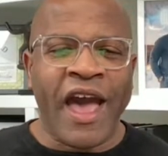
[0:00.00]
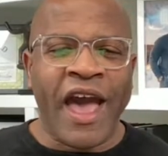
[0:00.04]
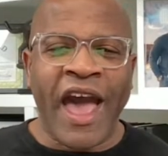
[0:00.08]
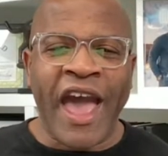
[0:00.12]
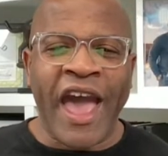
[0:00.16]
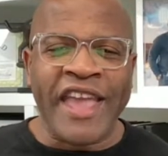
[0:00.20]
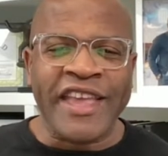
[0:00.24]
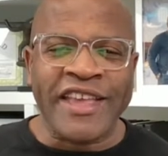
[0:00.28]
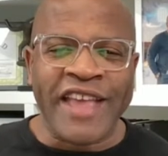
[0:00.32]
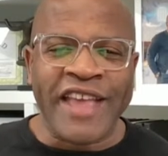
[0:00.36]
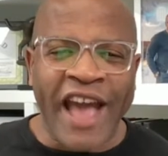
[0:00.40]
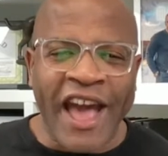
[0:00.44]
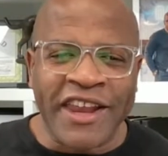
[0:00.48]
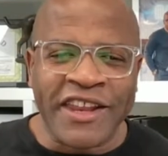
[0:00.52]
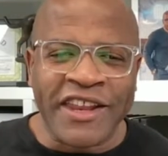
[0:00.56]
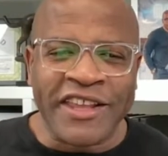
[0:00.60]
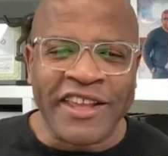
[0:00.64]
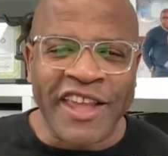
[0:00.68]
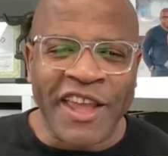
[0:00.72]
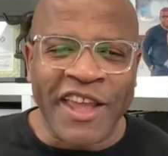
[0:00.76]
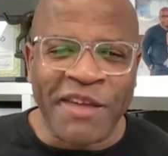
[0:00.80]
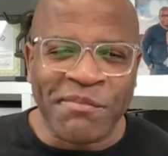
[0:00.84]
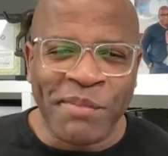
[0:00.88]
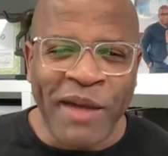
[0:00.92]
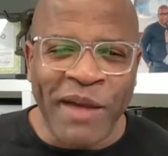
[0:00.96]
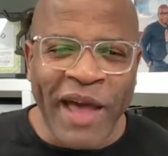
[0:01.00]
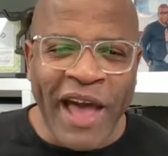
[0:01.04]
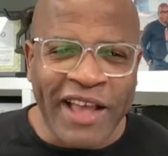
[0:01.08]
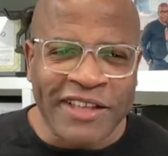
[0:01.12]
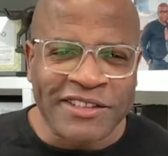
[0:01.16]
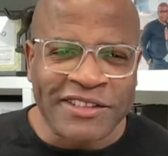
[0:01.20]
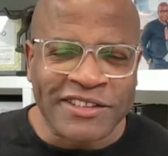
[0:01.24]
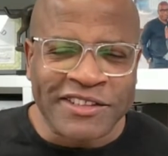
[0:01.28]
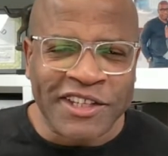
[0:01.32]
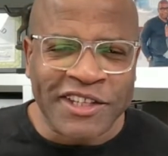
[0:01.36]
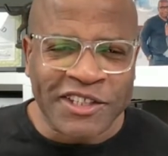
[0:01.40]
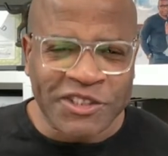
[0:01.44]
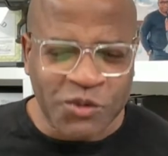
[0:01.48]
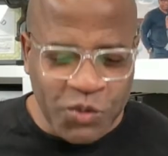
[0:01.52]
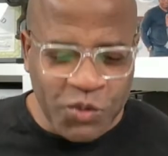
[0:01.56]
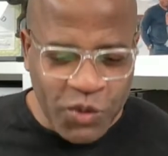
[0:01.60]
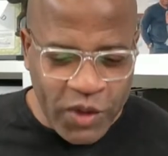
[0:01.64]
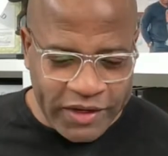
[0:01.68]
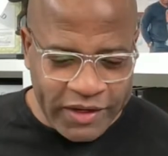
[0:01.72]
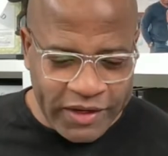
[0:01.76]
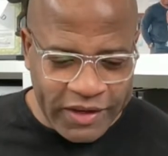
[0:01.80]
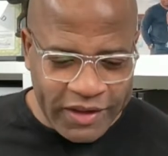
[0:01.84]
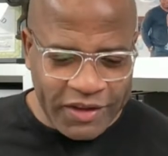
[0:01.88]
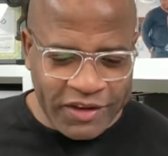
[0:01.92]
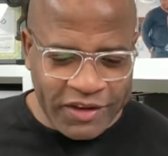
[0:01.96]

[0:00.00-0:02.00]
I gotta get past this one.